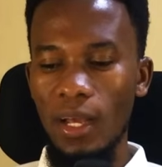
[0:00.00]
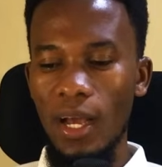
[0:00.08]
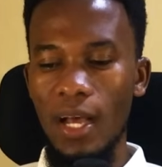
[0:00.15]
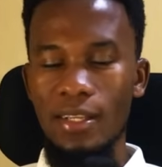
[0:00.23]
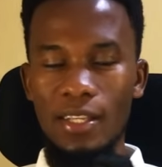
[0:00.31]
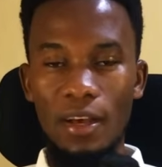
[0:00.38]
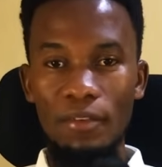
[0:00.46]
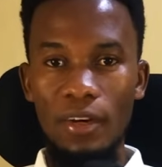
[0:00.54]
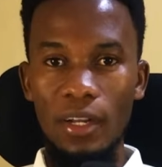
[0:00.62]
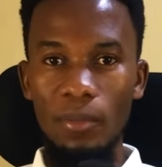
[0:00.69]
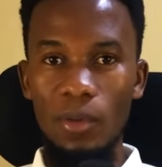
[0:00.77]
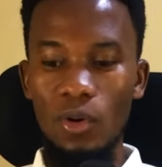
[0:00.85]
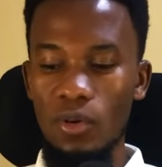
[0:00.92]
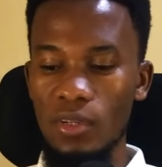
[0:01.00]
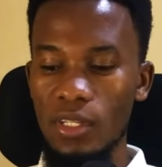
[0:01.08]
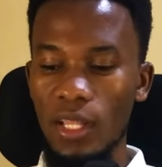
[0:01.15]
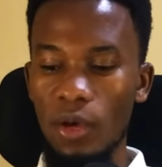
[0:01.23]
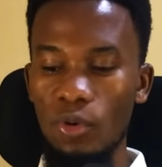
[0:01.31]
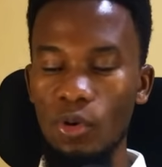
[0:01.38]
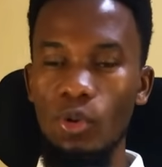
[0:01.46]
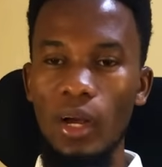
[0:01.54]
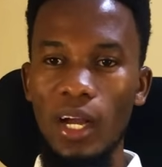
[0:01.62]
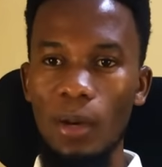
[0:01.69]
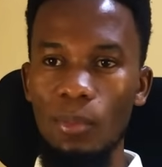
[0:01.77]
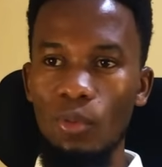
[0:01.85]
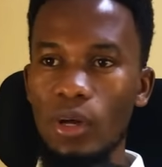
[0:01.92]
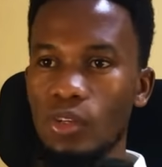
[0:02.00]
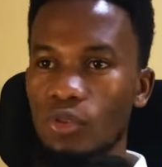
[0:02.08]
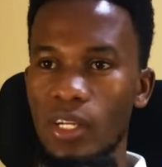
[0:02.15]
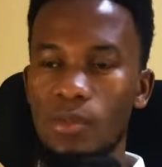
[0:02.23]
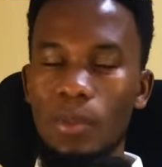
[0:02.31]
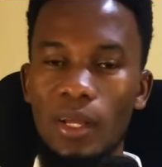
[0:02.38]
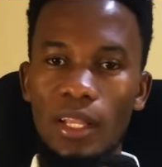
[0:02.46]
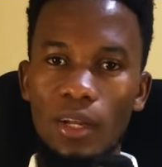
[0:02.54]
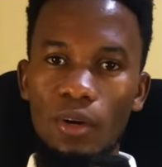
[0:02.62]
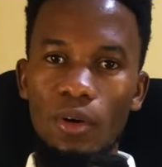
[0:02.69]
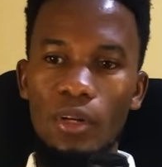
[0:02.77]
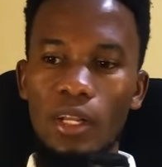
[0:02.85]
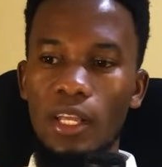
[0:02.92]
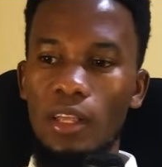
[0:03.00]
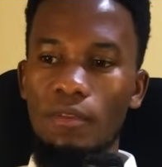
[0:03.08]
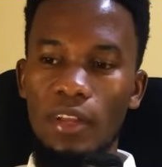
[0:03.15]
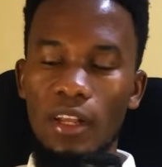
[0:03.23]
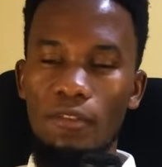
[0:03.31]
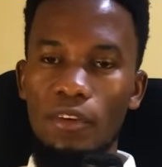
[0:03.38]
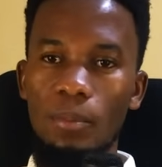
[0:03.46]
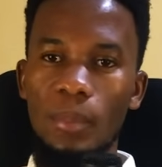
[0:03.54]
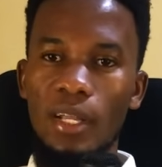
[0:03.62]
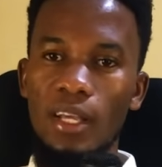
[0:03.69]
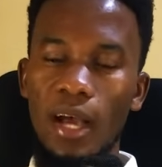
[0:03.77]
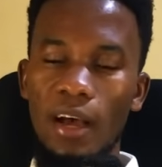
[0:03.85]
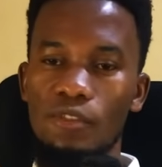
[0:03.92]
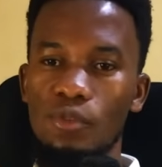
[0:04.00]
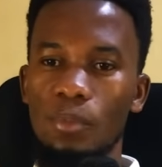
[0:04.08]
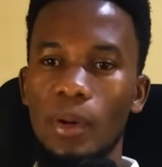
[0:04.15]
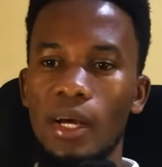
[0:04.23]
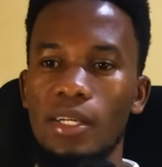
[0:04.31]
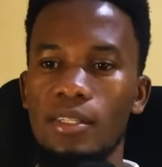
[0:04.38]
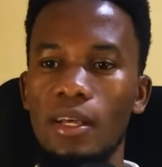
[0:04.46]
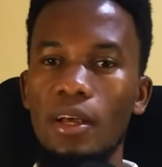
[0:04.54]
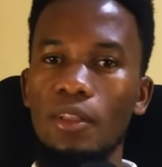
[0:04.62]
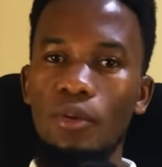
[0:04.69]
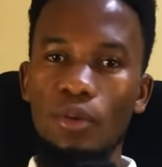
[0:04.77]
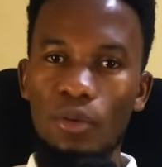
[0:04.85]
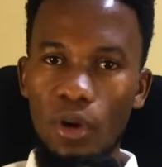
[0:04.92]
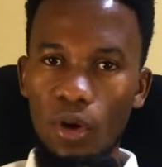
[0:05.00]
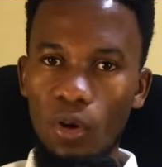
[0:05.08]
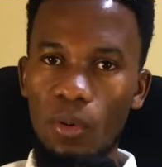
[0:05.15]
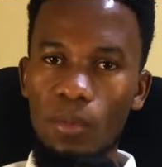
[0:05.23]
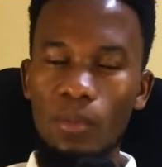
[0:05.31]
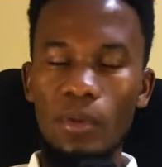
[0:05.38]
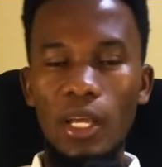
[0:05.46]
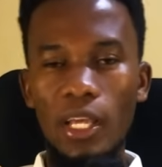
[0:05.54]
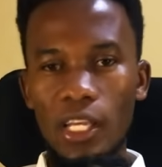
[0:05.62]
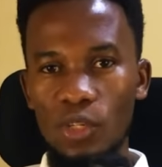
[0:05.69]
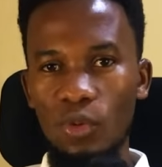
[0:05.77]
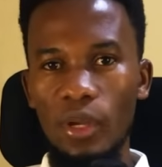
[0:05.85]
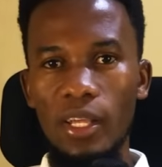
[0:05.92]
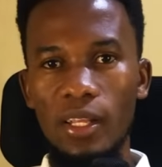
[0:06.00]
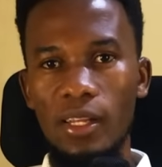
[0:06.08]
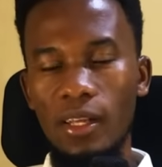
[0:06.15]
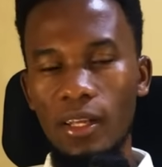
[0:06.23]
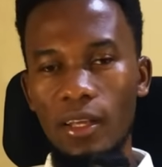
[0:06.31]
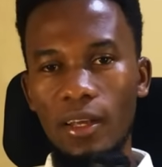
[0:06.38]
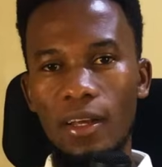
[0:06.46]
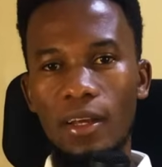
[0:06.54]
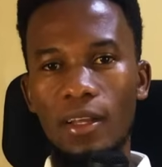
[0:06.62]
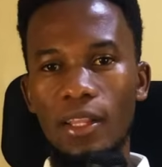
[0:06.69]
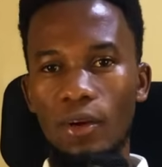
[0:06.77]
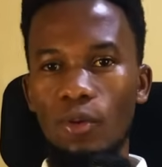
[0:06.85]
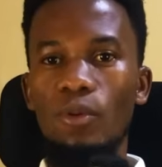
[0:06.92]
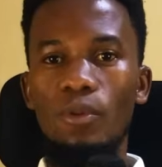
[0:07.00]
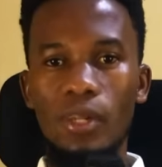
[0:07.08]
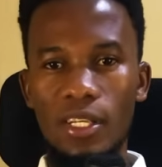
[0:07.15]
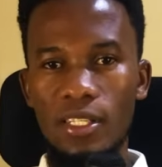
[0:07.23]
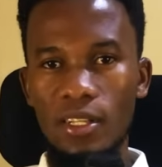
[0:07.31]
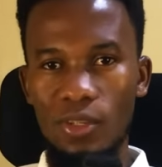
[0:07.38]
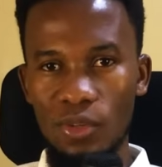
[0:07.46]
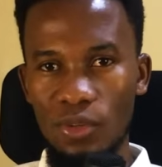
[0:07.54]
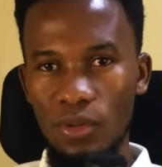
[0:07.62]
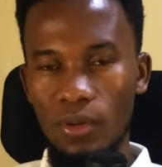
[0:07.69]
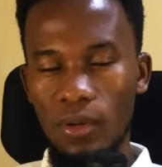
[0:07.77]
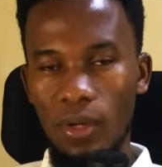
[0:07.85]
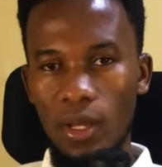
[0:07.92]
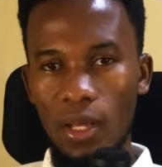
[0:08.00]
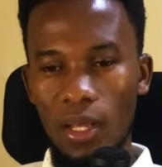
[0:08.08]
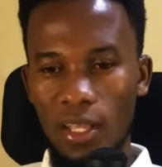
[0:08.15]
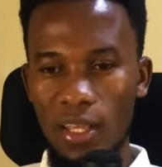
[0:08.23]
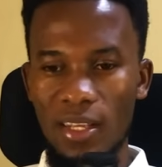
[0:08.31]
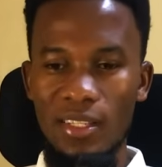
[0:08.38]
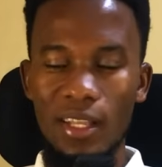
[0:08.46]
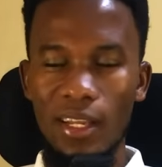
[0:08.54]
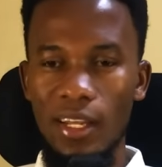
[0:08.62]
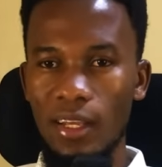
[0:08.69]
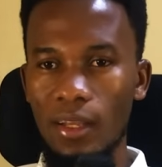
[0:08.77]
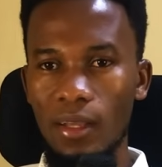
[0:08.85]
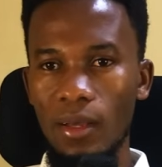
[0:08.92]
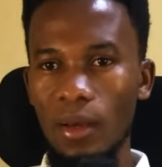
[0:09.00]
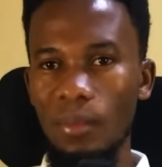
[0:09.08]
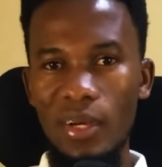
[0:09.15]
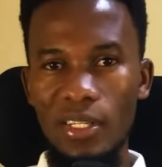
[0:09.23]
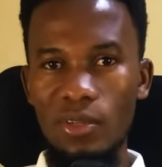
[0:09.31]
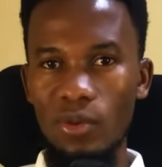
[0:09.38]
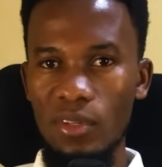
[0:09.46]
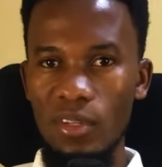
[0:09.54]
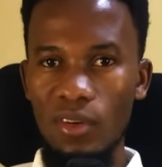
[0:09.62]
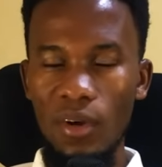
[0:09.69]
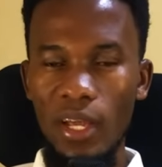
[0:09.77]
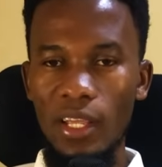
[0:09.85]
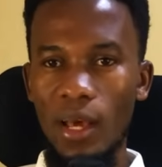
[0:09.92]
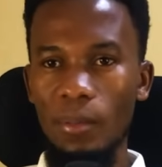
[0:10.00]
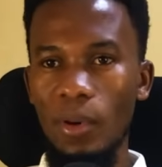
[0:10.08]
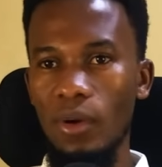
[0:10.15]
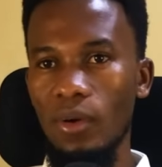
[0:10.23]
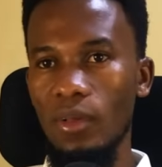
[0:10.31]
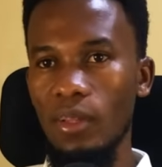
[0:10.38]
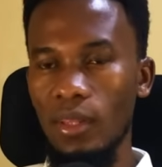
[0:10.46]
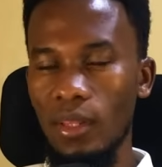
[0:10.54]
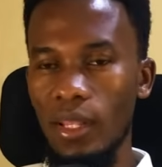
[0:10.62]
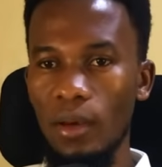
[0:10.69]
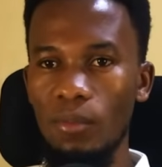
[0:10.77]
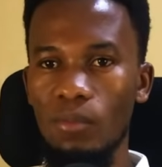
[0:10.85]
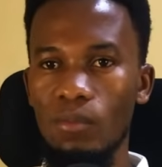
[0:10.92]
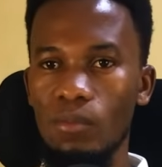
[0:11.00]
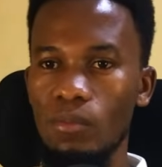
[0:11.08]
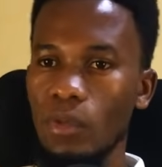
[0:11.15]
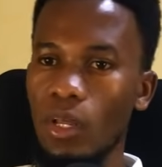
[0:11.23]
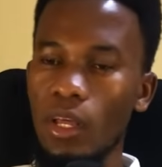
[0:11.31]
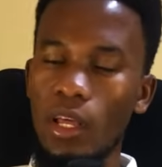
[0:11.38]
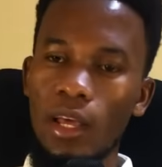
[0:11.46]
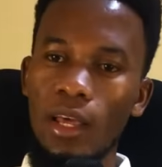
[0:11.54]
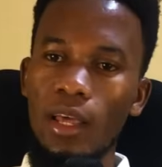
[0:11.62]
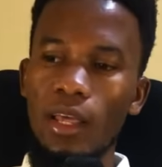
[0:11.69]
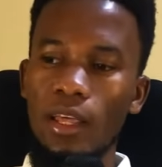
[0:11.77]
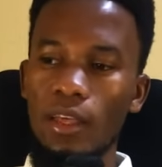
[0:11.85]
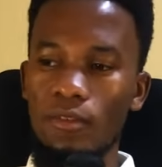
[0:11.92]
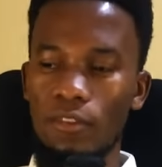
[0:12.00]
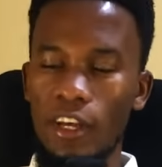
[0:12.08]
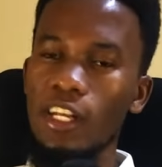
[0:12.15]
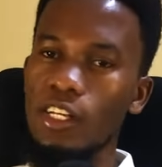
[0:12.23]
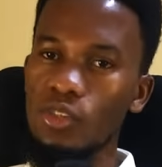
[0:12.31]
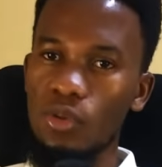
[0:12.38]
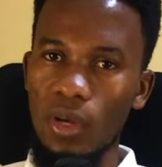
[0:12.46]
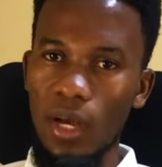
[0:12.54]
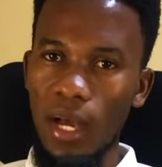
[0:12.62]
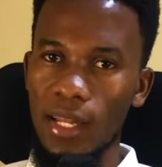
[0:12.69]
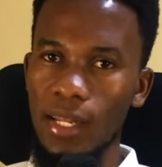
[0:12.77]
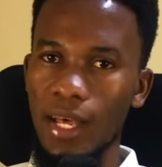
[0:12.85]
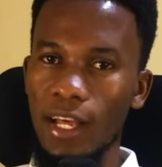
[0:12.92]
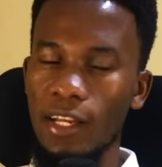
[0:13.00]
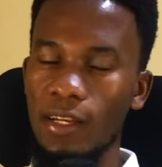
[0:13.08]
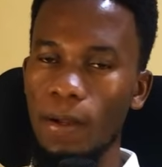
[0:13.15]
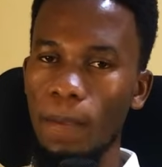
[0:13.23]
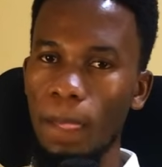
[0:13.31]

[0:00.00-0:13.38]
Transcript: are suffering, because they will wake up, want to expand the road, even if it means it has to pass through your home, it will. They won't listen to you. Yesterday, Pasi was crying about them invading to her land.